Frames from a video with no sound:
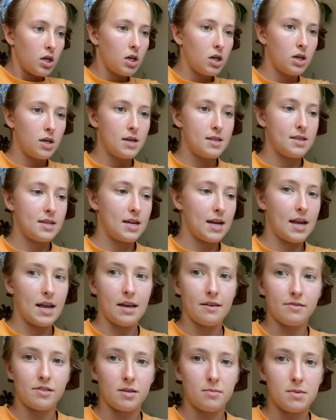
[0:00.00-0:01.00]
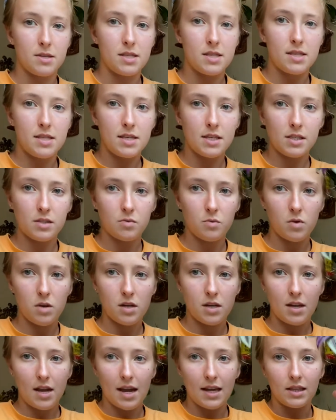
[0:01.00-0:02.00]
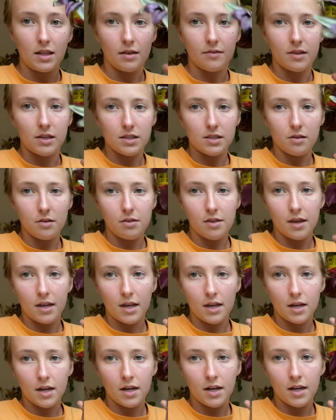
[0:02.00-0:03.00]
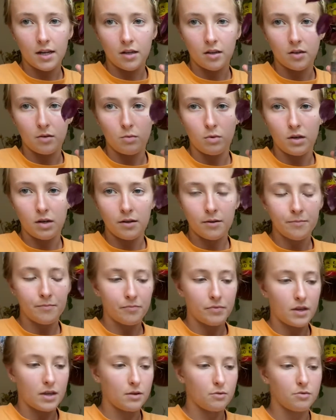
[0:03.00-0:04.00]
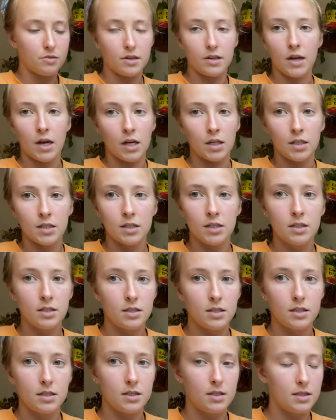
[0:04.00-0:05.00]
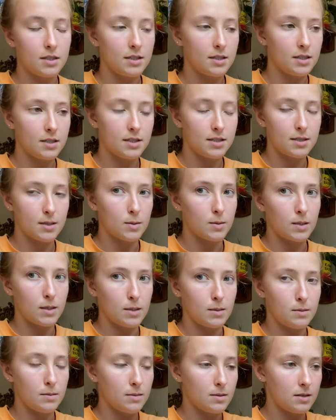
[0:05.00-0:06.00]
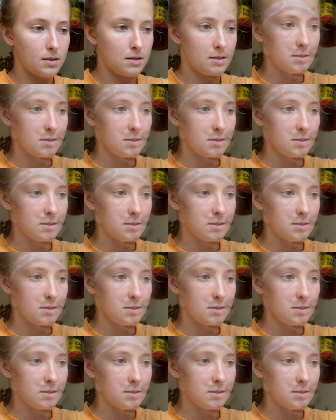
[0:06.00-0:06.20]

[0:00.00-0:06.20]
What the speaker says: And then I have some in this one. I love this little thing. I got it at Goodwill. It was $1. It's so cute.